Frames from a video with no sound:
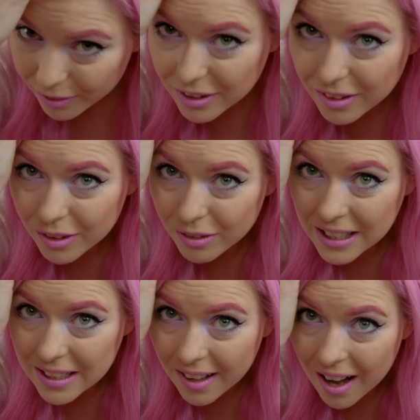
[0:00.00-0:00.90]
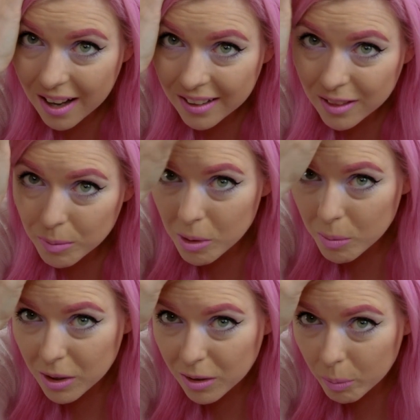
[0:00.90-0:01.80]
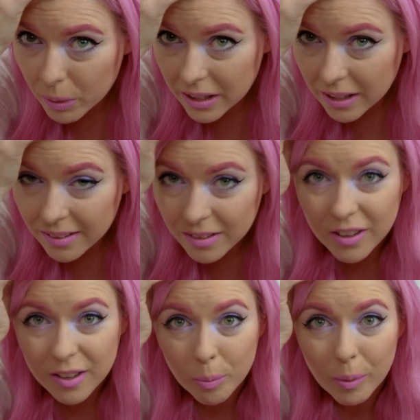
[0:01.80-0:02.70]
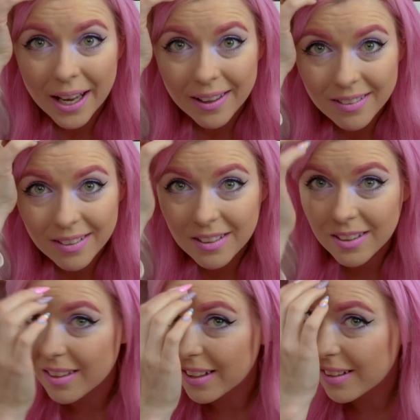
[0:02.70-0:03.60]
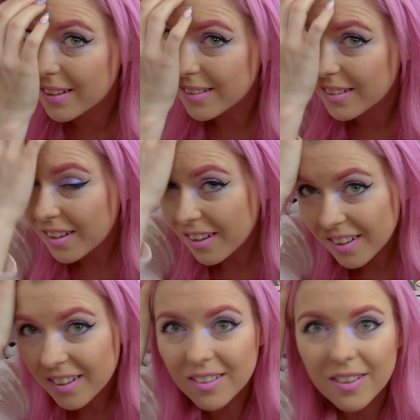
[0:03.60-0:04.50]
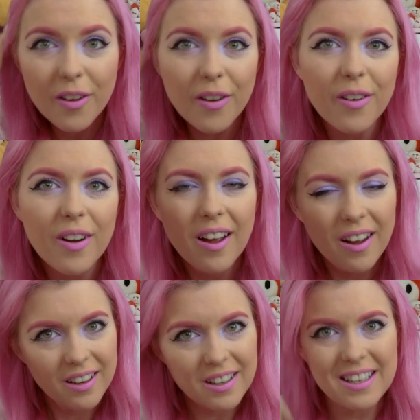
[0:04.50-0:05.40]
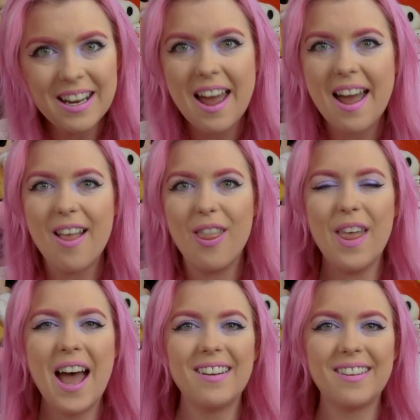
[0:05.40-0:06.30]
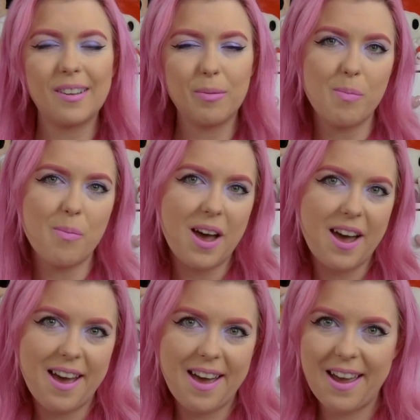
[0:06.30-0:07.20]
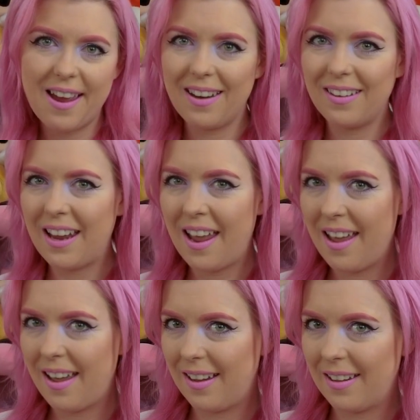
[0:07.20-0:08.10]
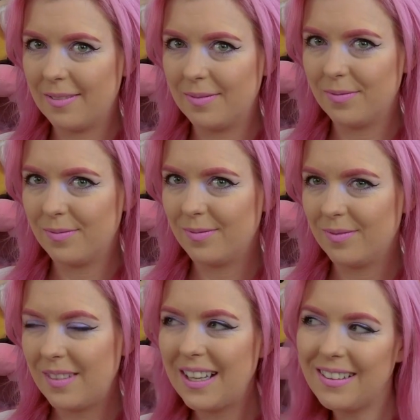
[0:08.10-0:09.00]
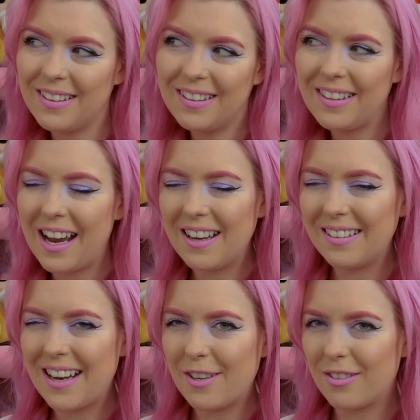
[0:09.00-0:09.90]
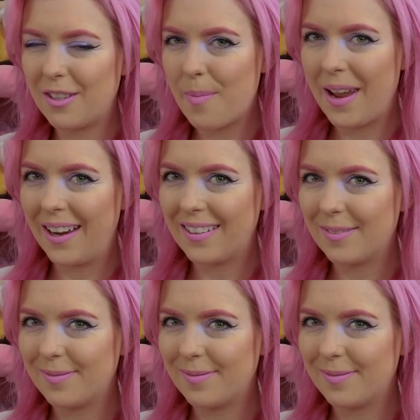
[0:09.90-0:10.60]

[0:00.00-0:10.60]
which looks really dark at the moment, but it's not as black as you think it is. So yeah, that's my hair. Let's just say it's naturally pink.